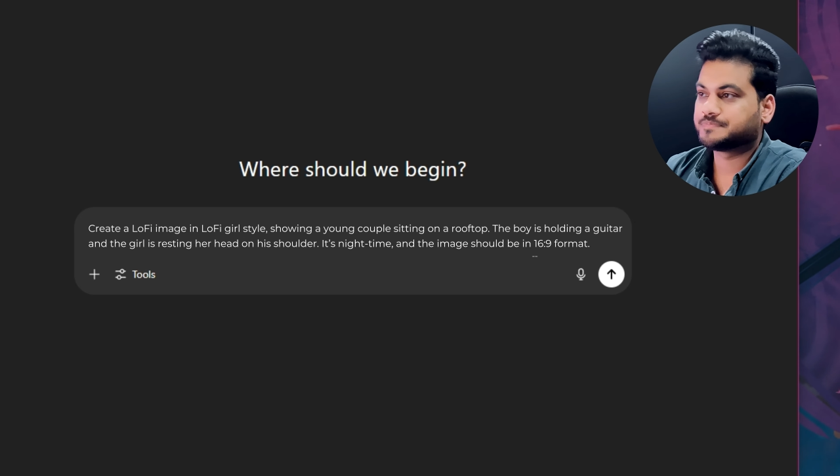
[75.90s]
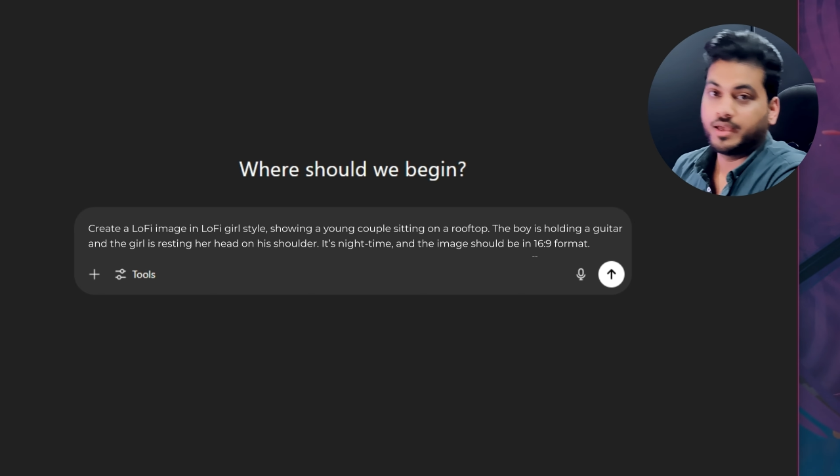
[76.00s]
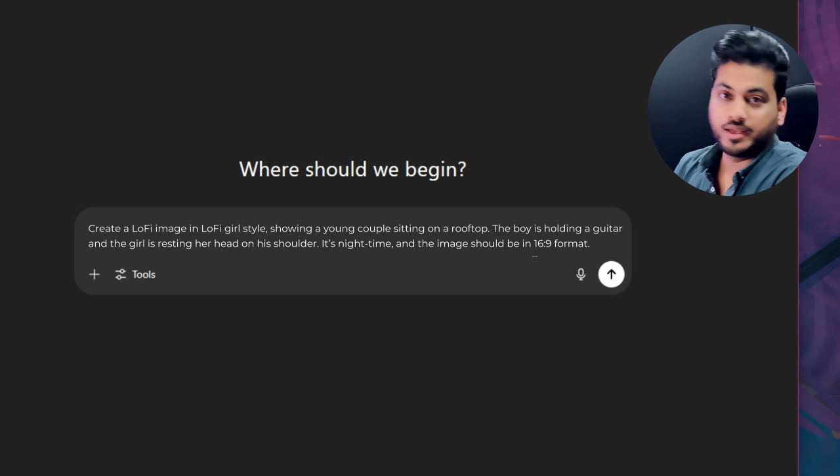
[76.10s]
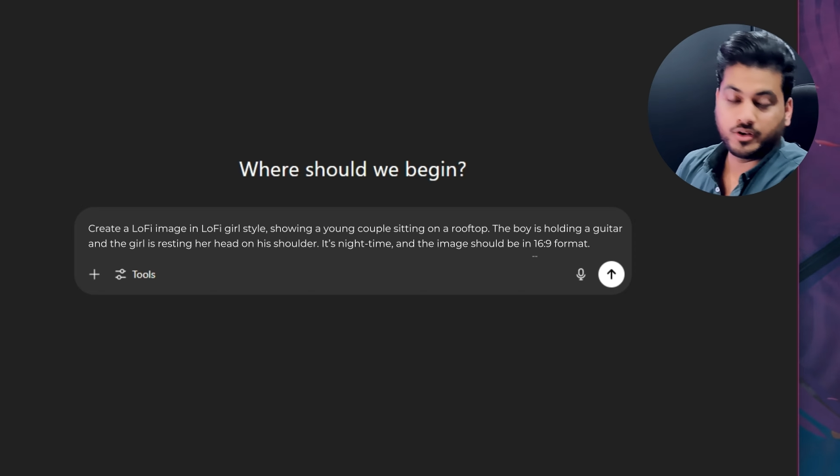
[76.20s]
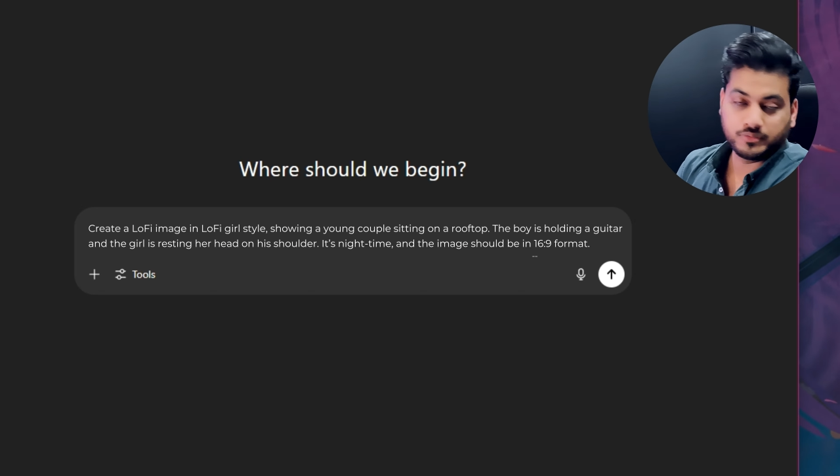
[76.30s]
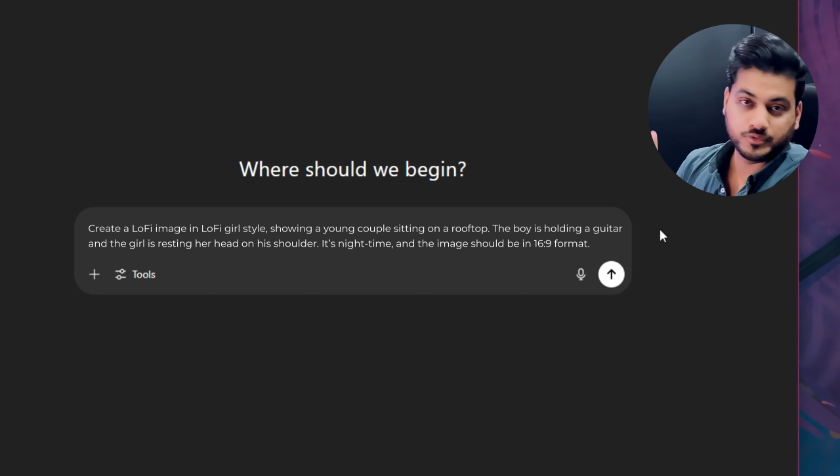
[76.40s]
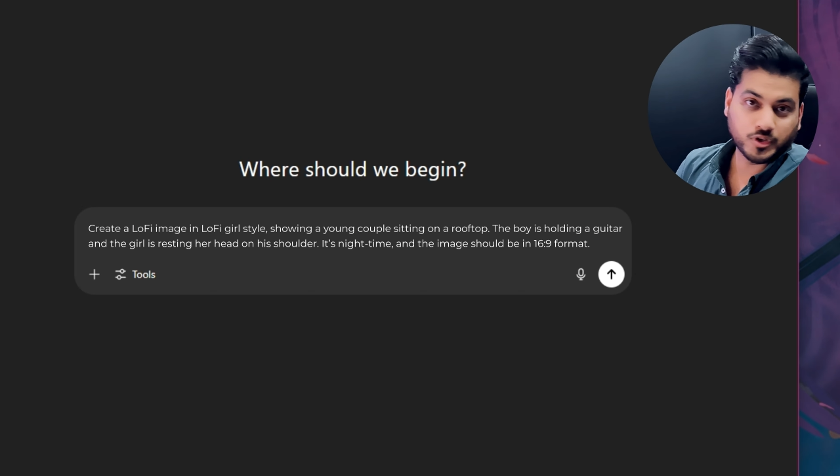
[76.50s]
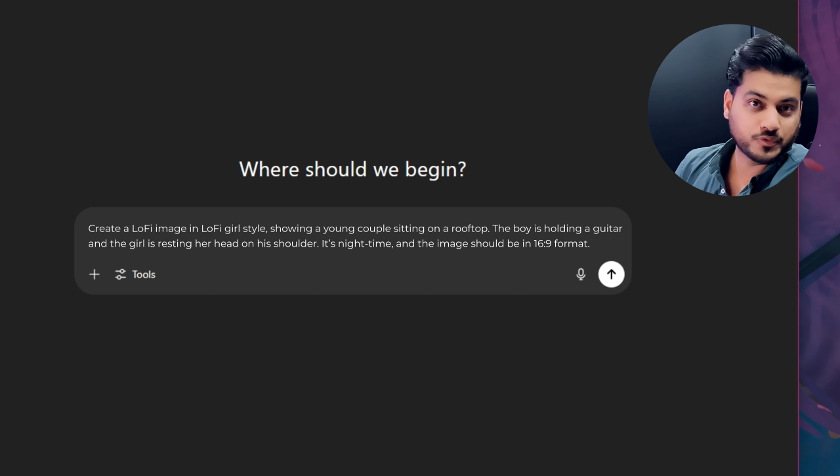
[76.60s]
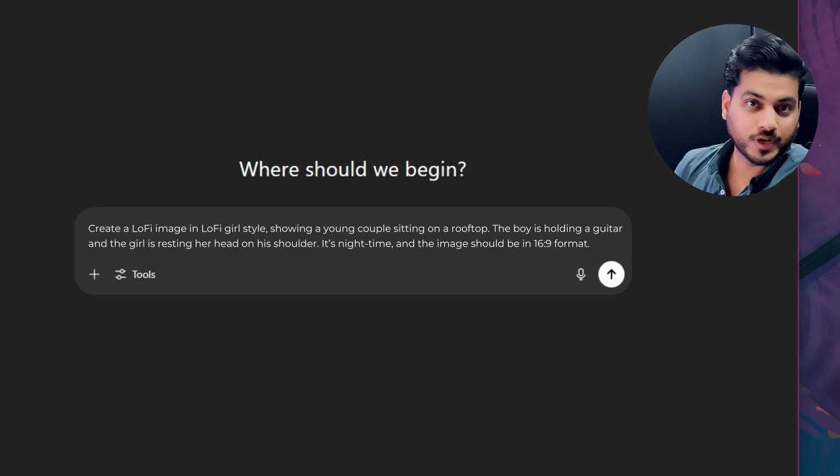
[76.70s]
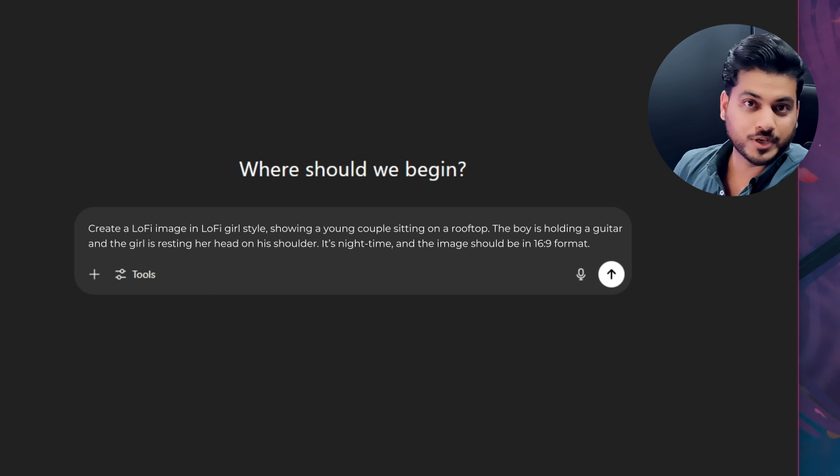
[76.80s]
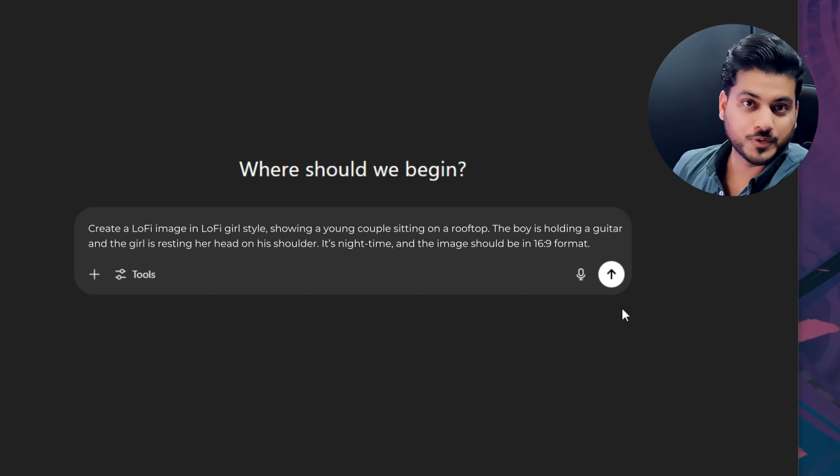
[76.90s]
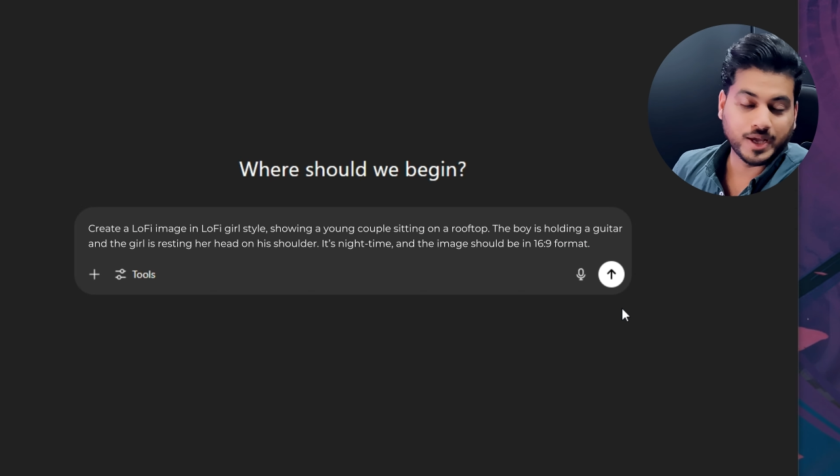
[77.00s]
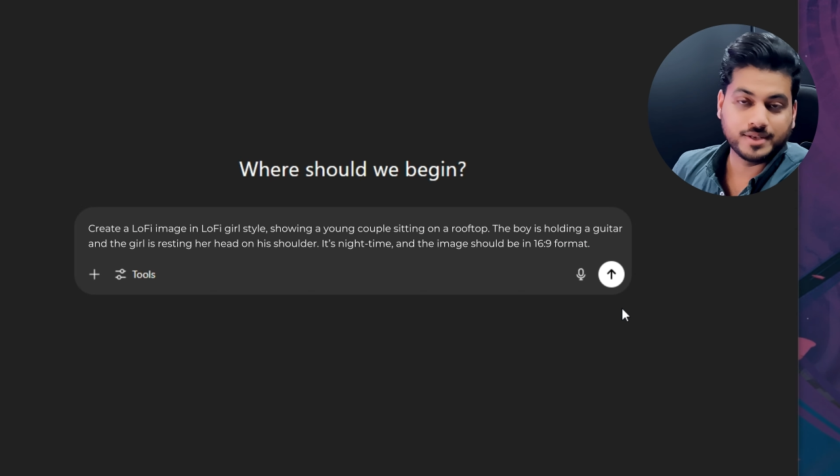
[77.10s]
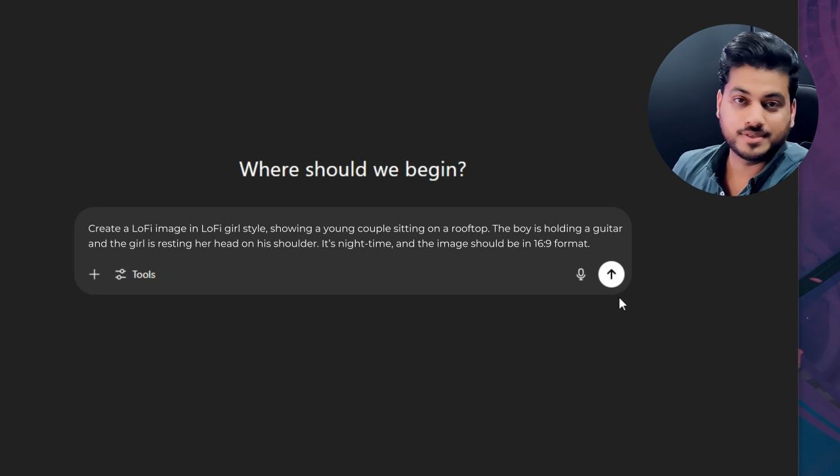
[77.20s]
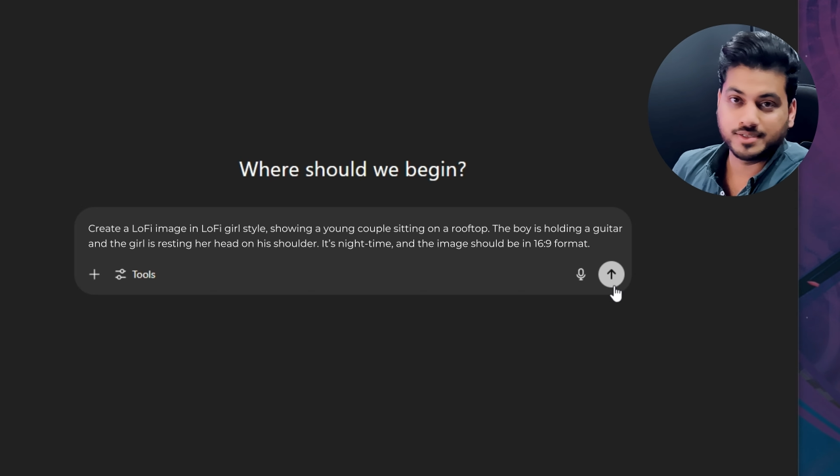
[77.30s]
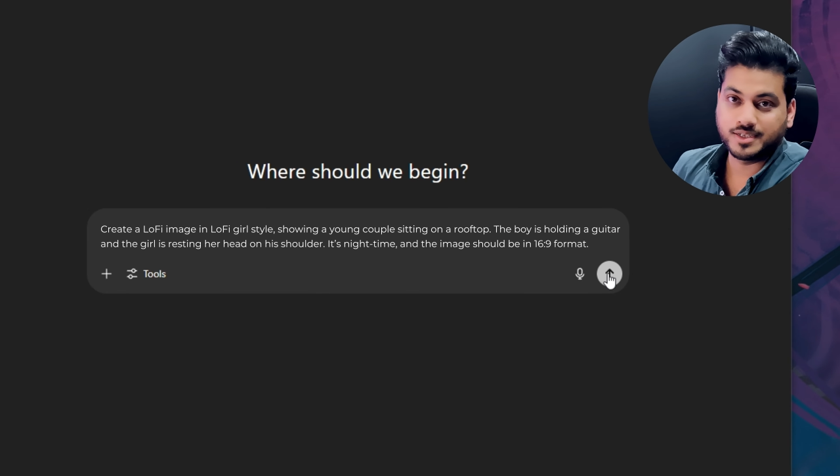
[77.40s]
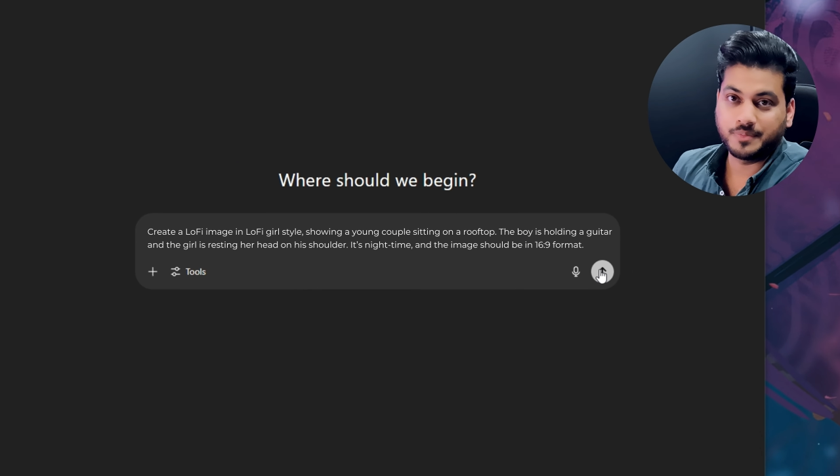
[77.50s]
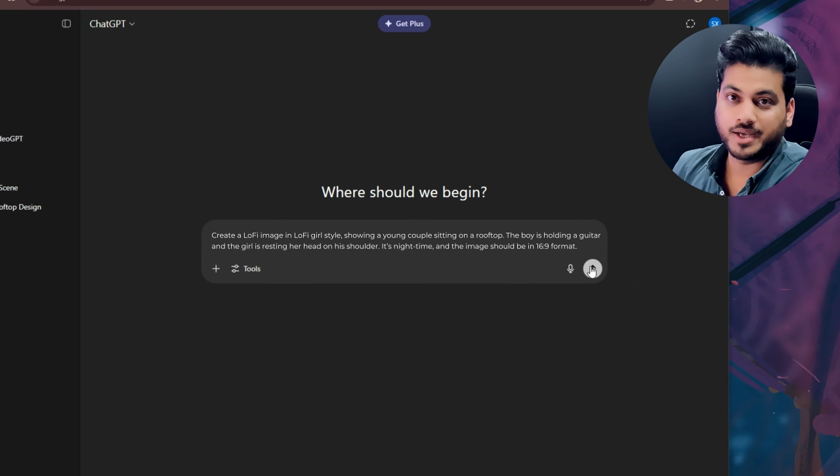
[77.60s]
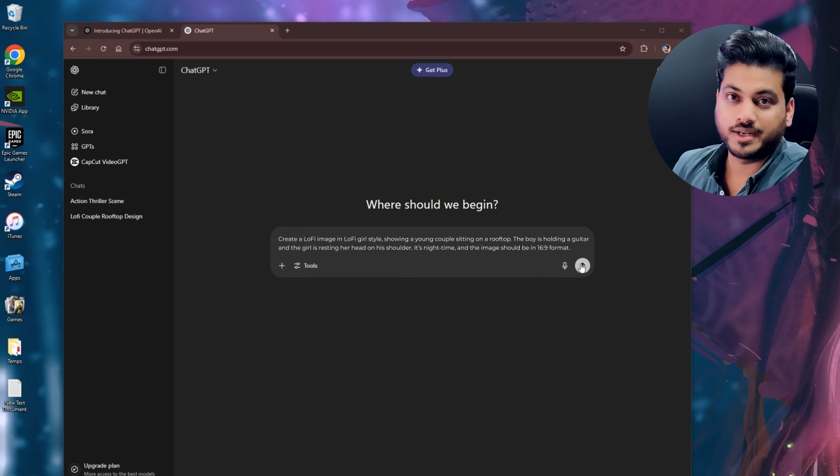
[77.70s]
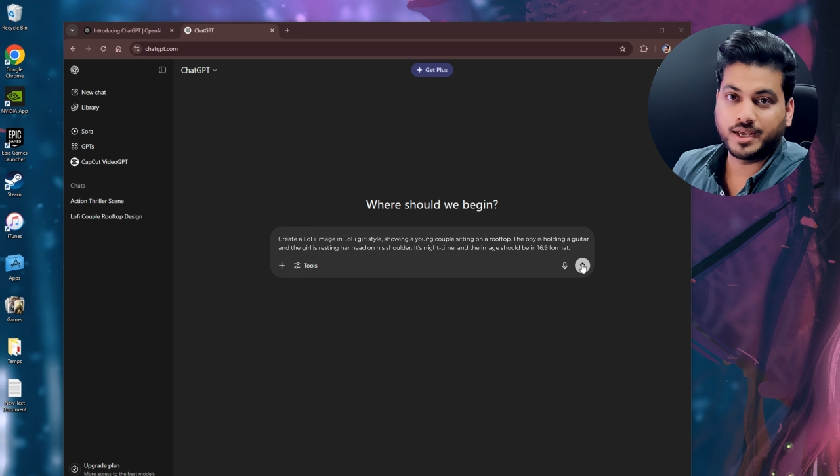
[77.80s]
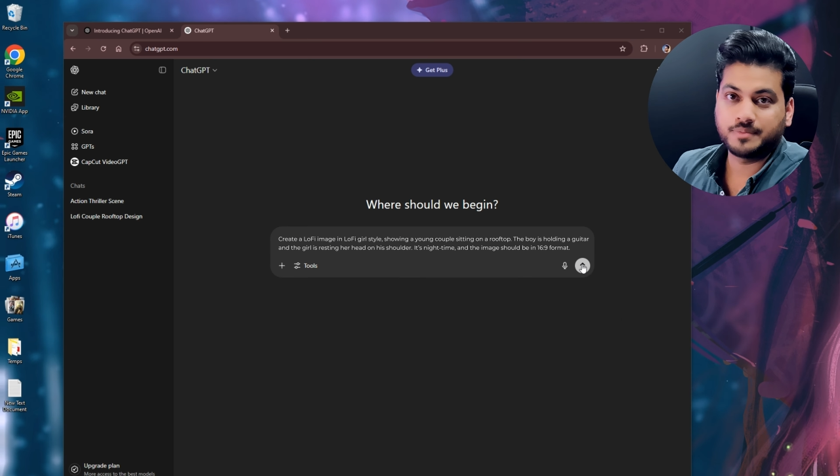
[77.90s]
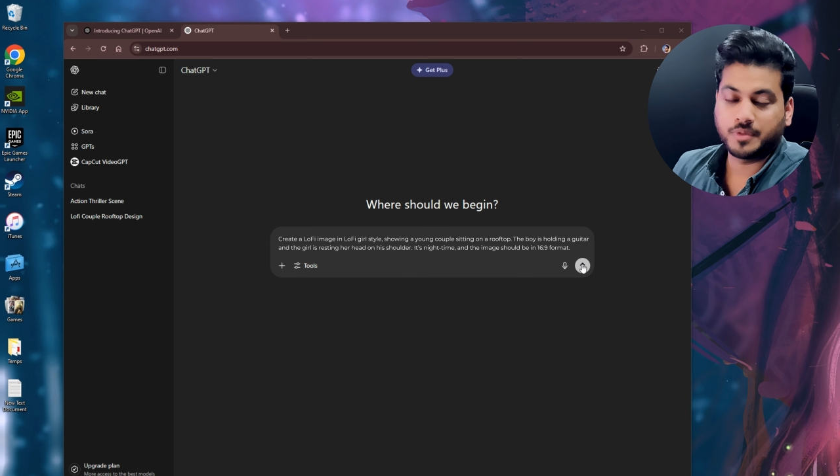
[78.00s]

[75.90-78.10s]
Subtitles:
And don't forget to add 16:9